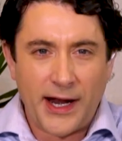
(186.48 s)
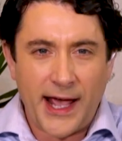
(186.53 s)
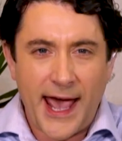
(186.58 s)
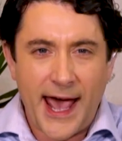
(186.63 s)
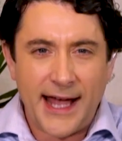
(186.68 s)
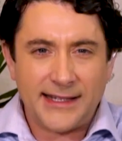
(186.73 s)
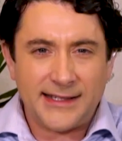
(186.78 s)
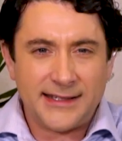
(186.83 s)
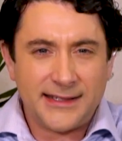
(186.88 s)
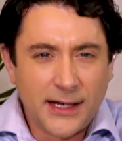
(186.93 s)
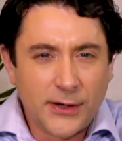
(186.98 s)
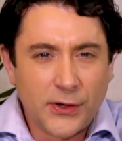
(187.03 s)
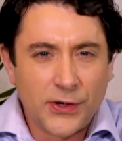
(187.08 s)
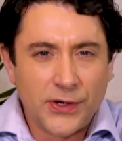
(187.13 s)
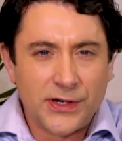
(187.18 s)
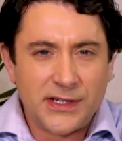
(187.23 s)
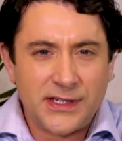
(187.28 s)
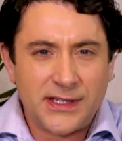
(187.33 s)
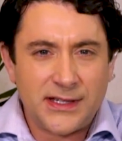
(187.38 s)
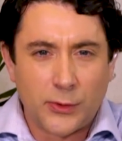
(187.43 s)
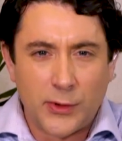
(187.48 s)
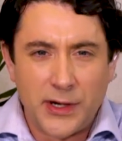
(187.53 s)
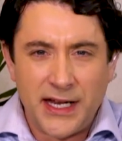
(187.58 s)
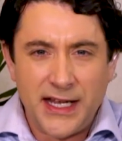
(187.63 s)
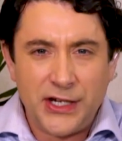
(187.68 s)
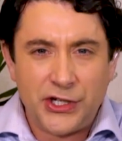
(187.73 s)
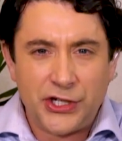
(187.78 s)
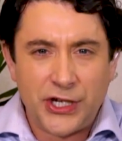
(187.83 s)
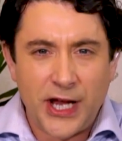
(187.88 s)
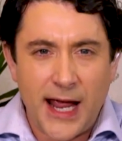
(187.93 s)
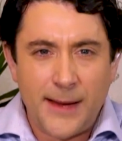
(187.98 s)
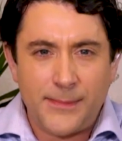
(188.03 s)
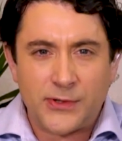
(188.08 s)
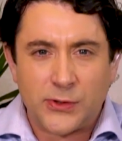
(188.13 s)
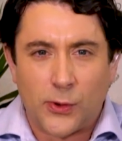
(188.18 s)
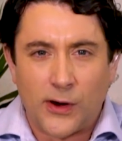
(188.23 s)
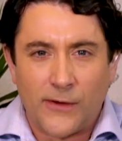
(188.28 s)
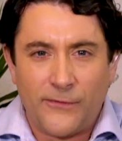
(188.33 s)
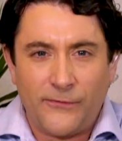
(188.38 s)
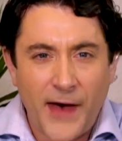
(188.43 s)
If you want to add stickers, 3D
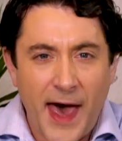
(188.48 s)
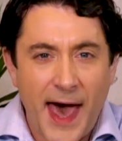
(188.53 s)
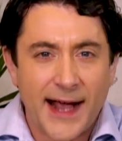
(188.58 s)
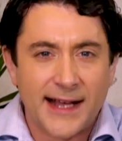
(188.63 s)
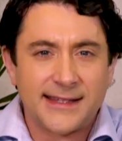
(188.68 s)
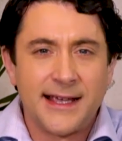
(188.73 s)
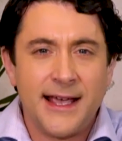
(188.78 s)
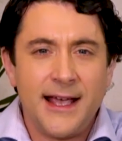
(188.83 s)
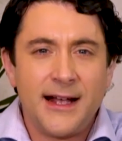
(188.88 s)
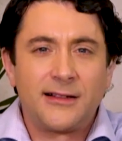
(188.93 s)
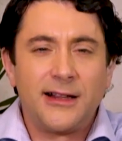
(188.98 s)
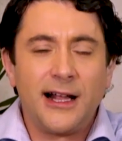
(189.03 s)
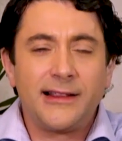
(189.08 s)
shapes, or effects,